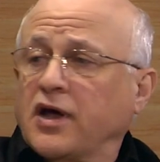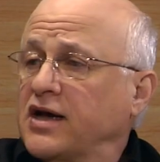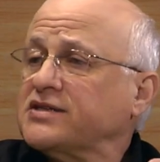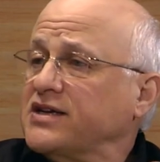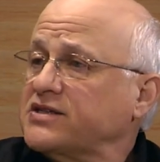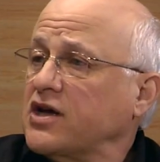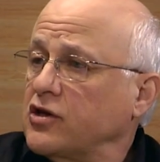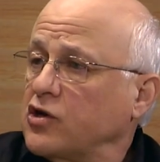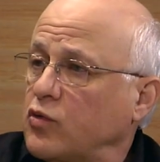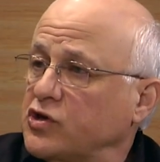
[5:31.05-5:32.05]
as they say
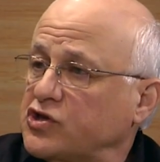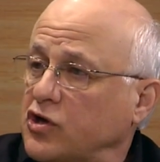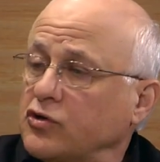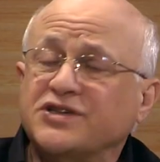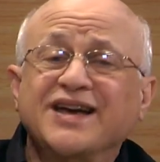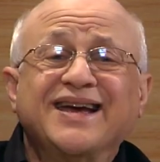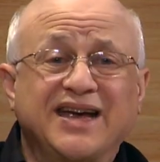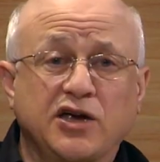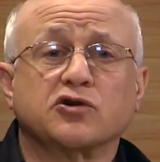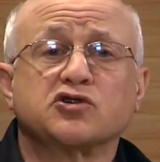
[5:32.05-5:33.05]
on the quiz shows,
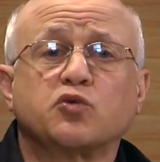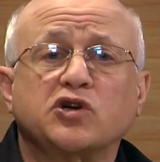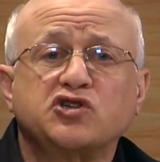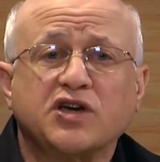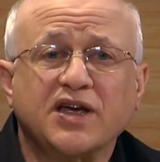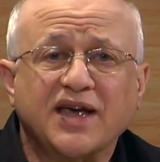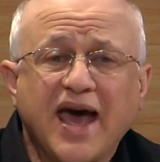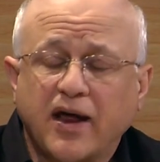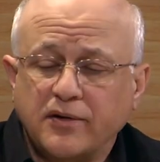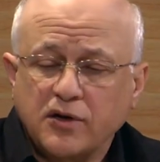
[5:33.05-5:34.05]
here's what you can
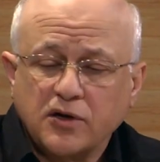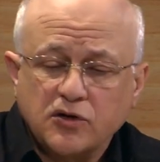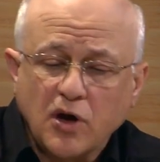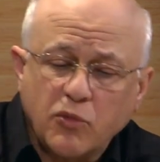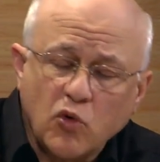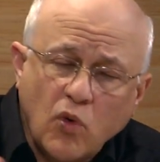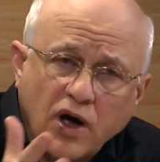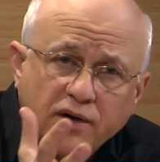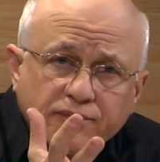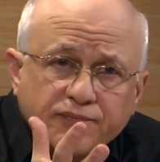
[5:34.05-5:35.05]
get. Number
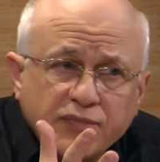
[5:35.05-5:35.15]
one,